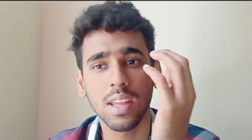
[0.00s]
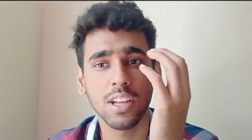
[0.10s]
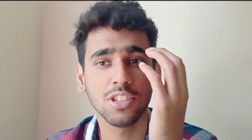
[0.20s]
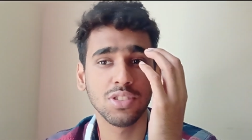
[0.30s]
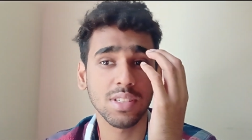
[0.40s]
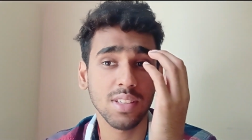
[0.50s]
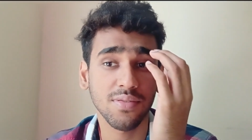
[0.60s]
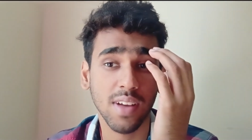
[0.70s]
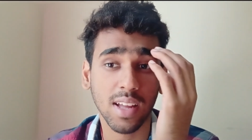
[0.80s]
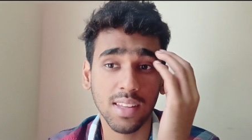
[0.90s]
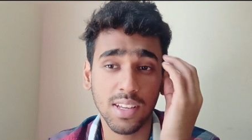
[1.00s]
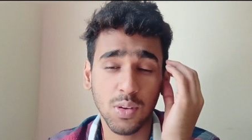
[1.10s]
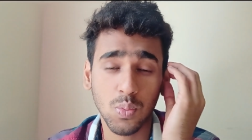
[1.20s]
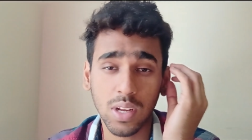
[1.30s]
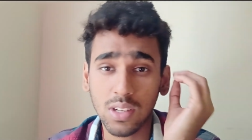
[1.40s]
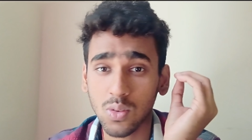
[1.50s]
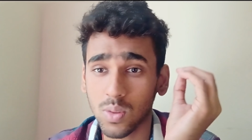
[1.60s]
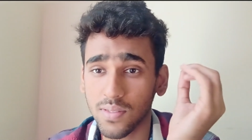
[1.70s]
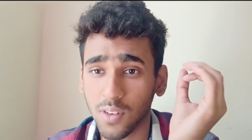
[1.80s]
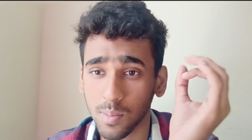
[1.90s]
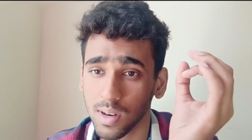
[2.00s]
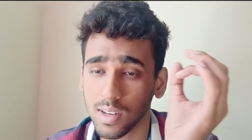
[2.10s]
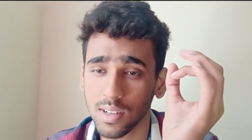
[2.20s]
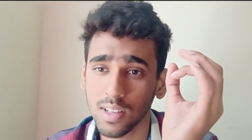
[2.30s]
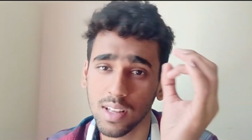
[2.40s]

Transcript: it's just the fact that you need to know the formula.